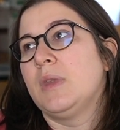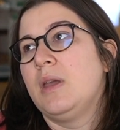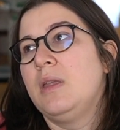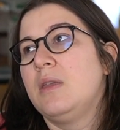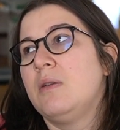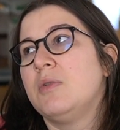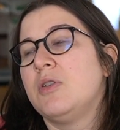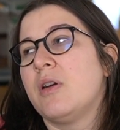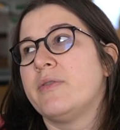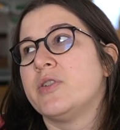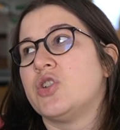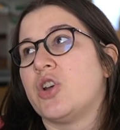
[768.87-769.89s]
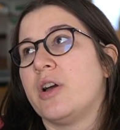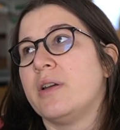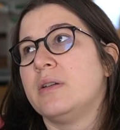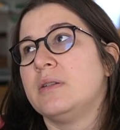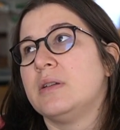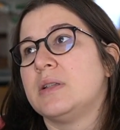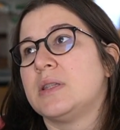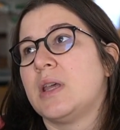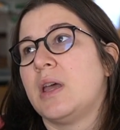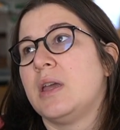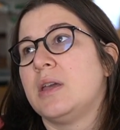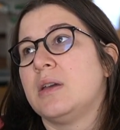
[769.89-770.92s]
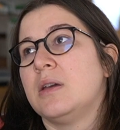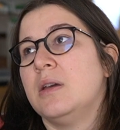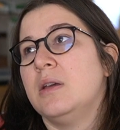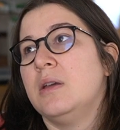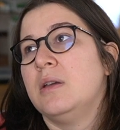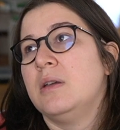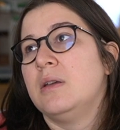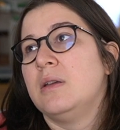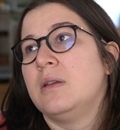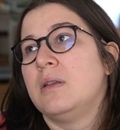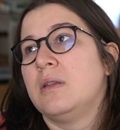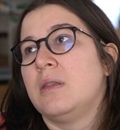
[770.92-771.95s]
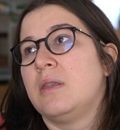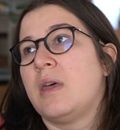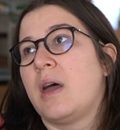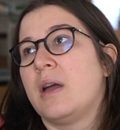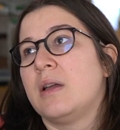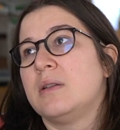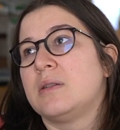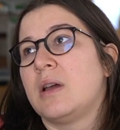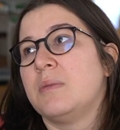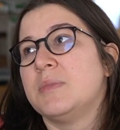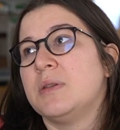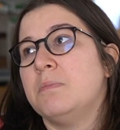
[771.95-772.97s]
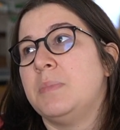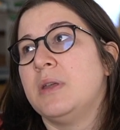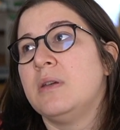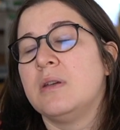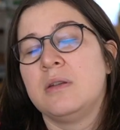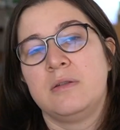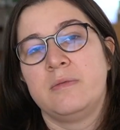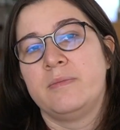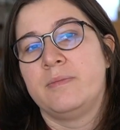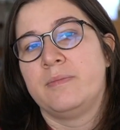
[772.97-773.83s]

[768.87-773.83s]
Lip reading: And then when you have a child, it's like that times a billion.